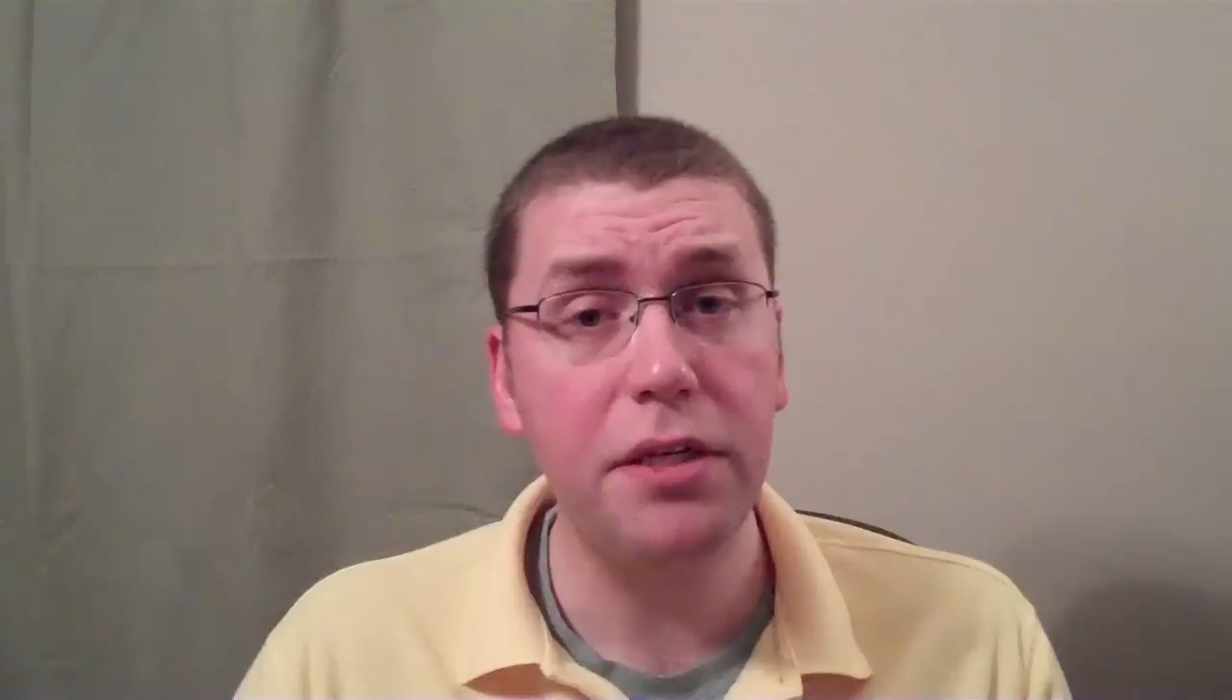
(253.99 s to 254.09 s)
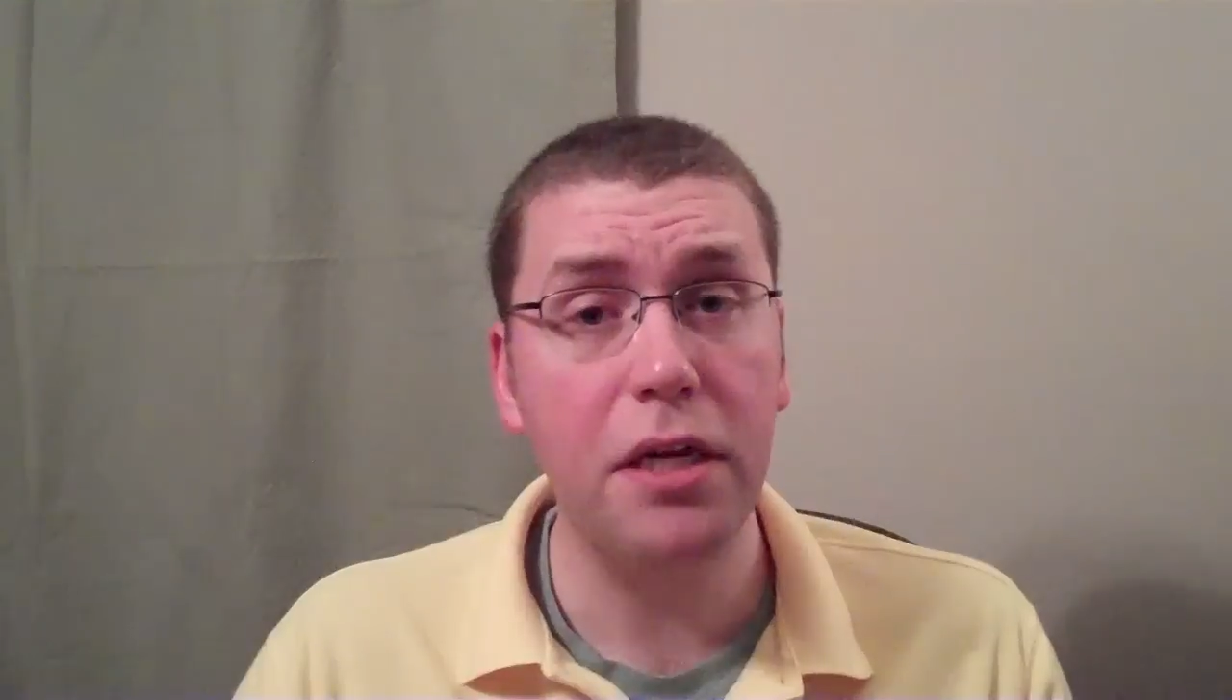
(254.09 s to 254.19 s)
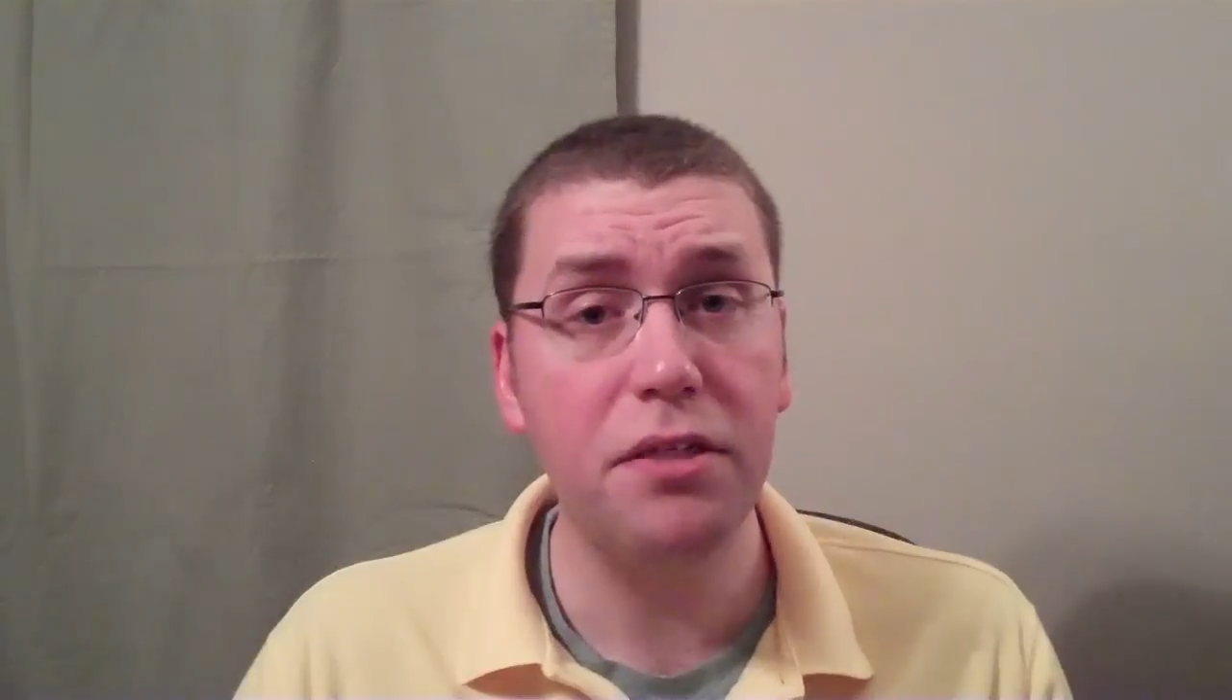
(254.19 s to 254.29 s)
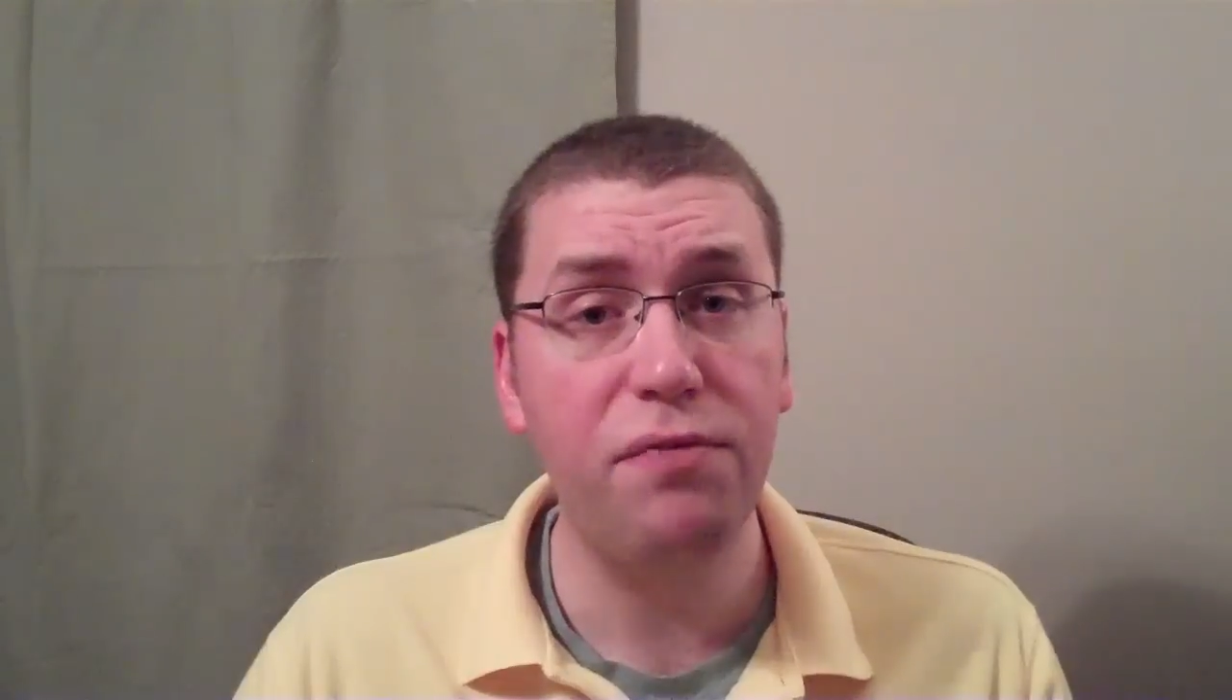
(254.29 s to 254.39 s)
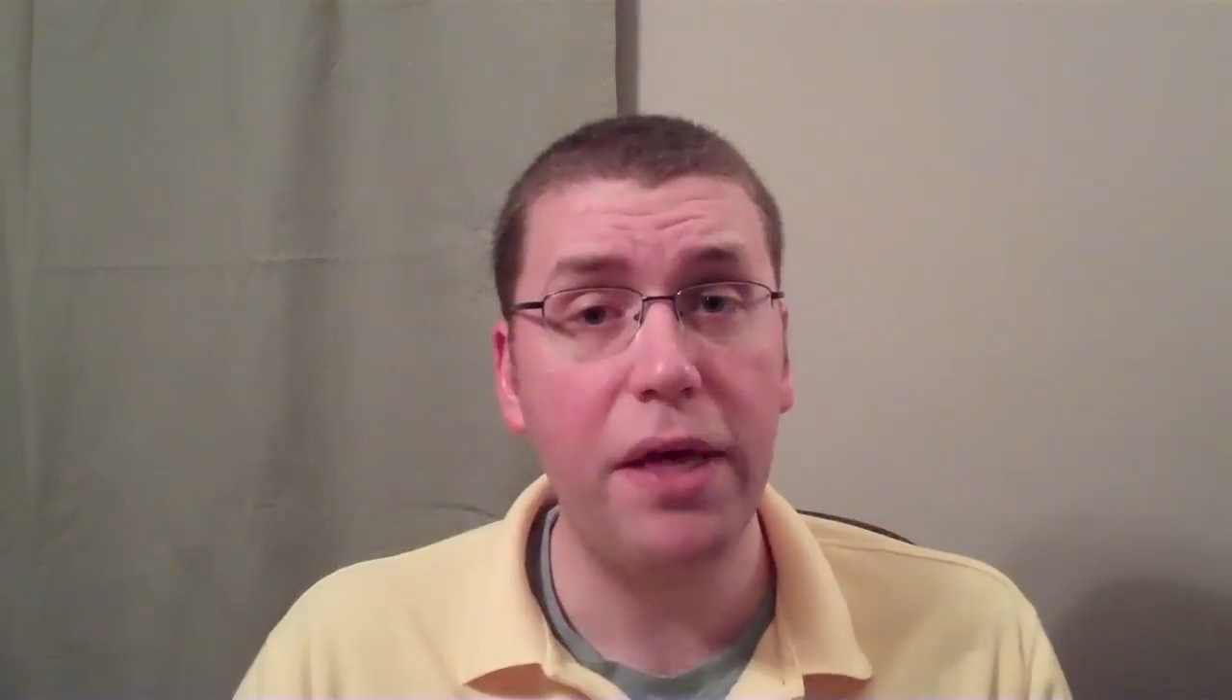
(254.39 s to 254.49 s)
He
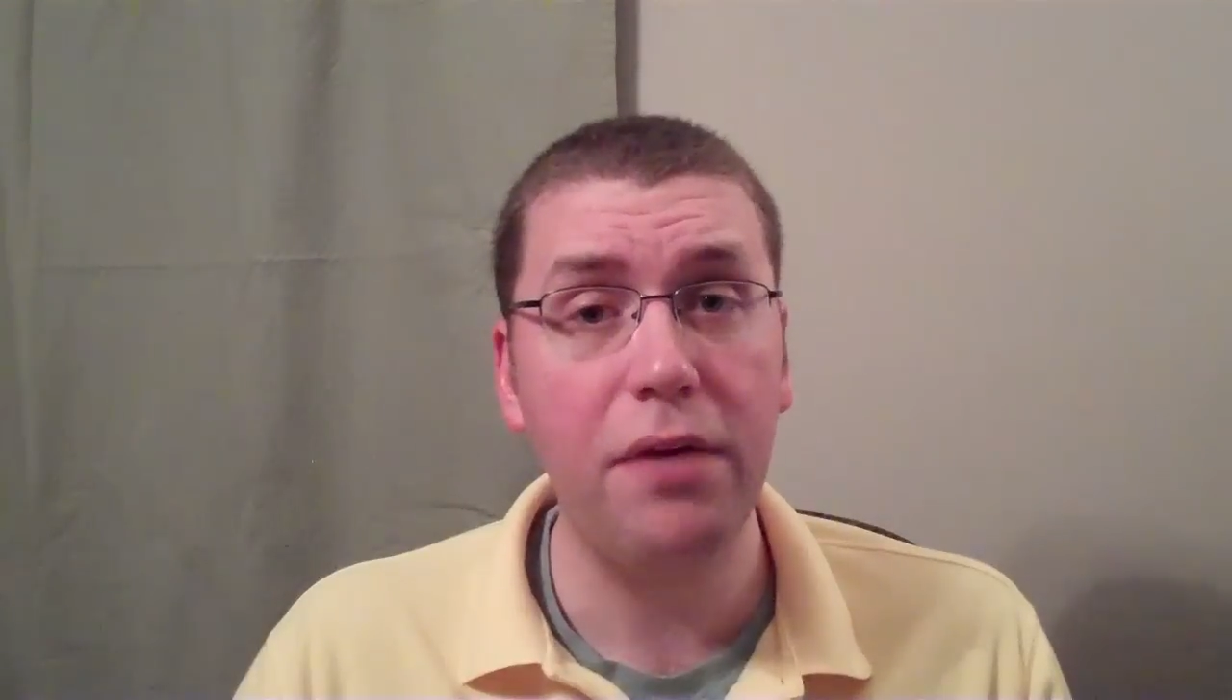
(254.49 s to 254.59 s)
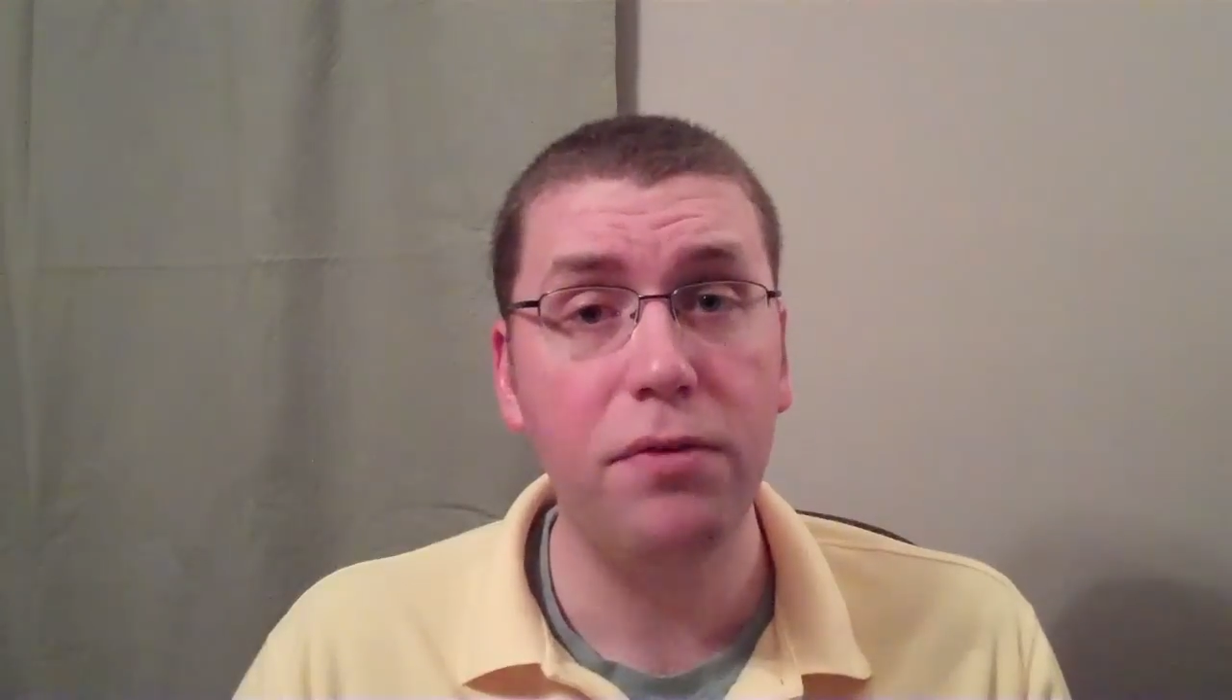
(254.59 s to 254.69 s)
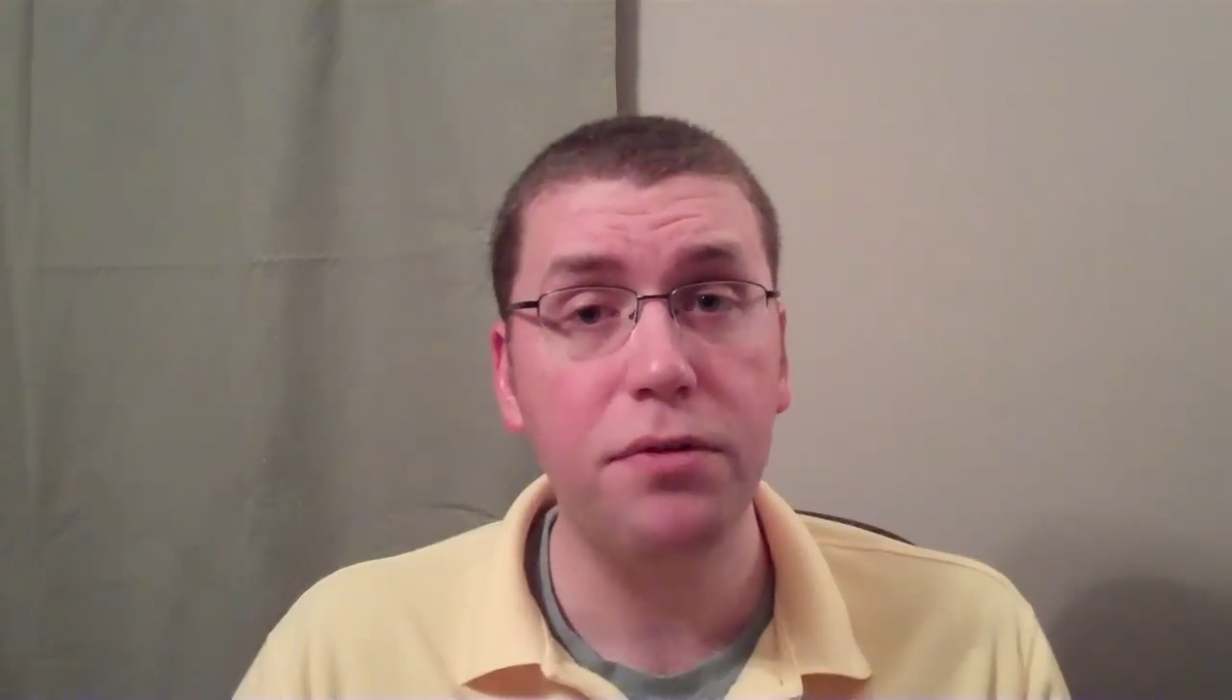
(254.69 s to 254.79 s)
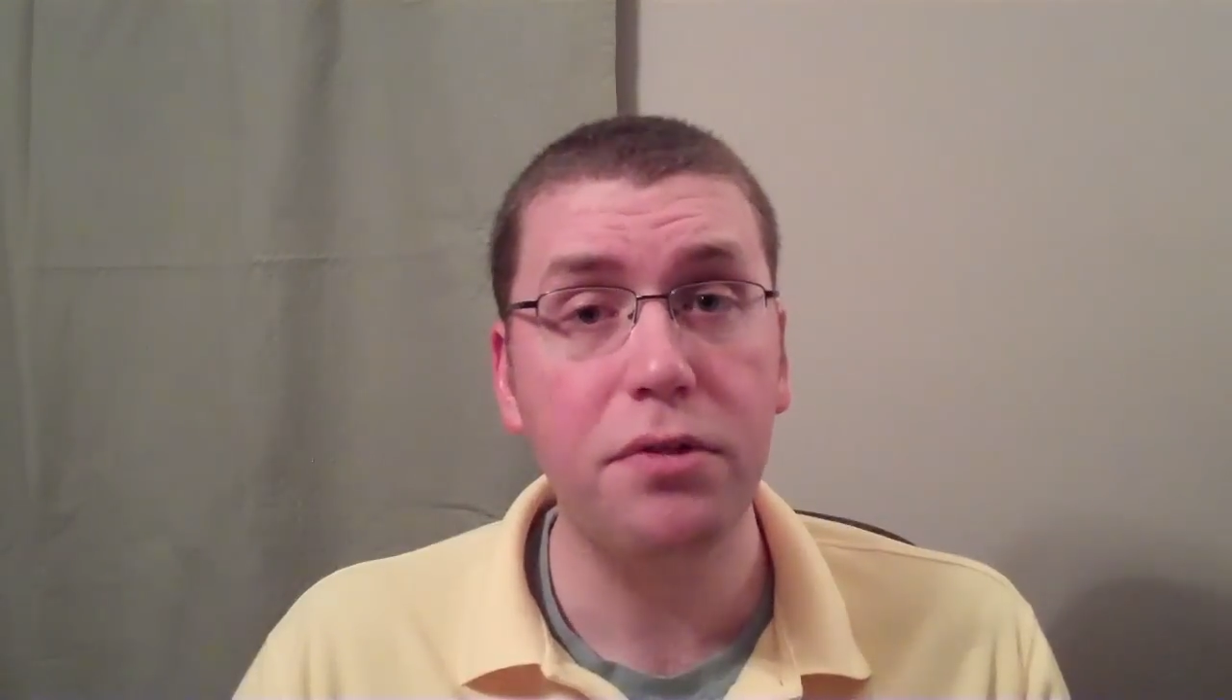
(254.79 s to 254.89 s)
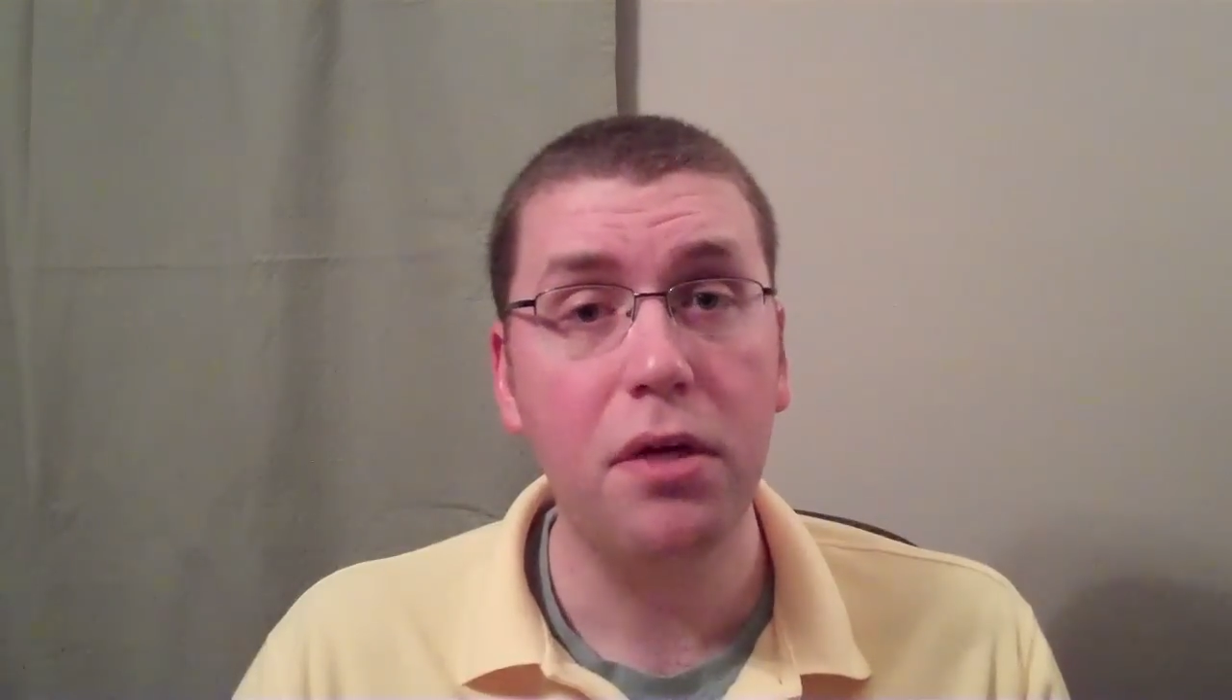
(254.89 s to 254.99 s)
does
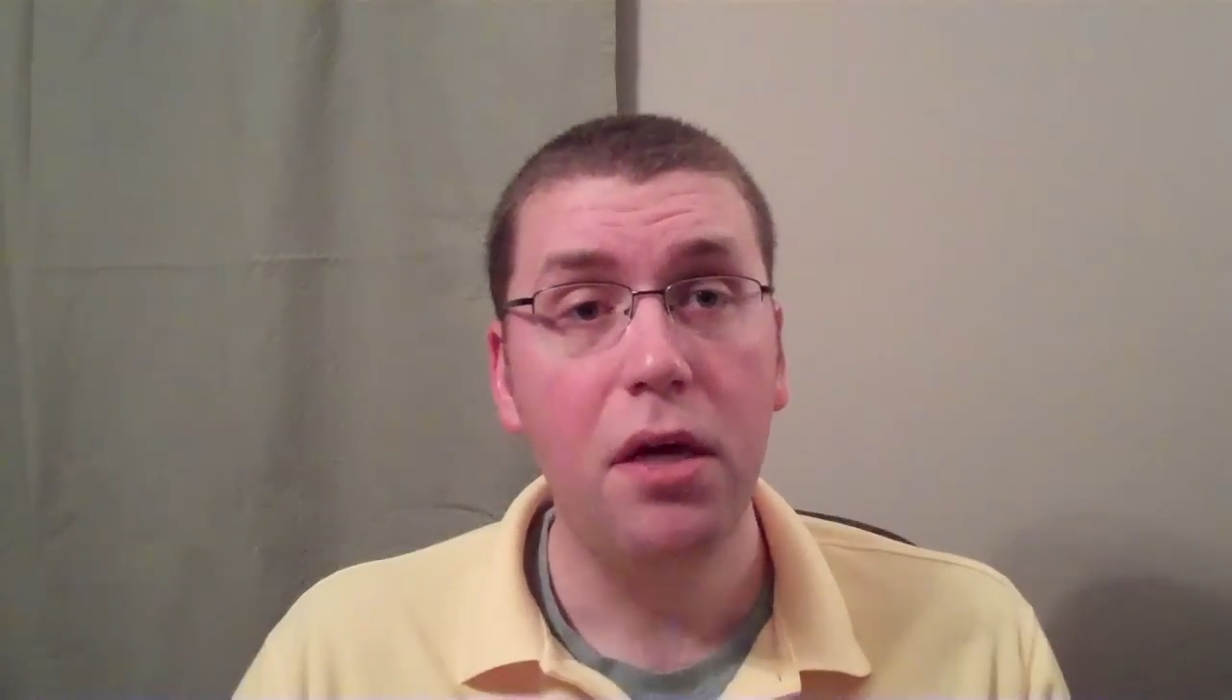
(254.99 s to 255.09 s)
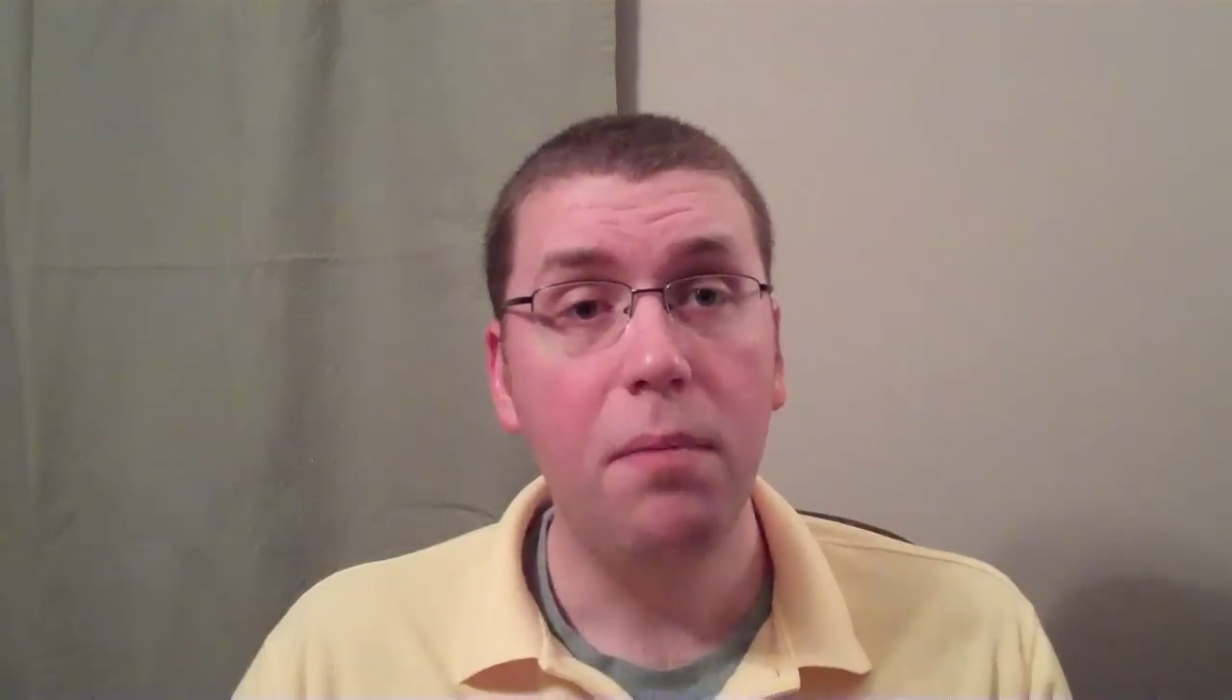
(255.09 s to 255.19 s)
favors,